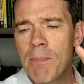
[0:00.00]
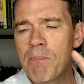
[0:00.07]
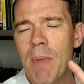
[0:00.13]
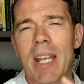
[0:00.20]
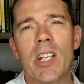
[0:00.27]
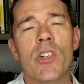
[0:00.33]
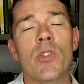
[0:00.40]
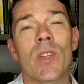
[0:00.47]

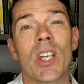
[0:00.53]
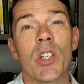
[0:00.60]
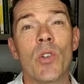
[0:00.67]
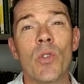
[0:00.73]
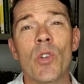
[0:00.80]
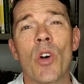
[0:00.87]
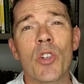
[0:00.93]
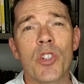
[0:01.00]
making sure that
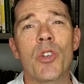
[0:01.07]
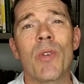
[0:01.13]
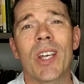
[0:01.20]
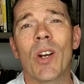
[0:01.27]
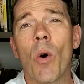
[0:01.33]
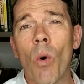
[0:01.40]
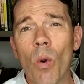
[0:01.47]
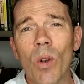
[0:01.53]
you're not
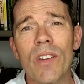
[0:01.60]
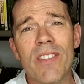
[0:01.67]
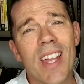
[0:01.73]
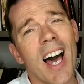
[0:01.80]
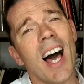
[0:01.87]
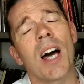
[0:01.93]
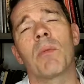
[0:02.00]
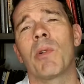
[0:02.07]
doing all of the
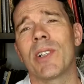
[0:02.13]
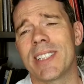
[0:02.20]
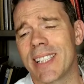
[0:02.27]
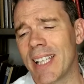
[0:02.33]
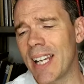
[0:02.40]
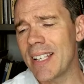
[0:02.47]
hard work to get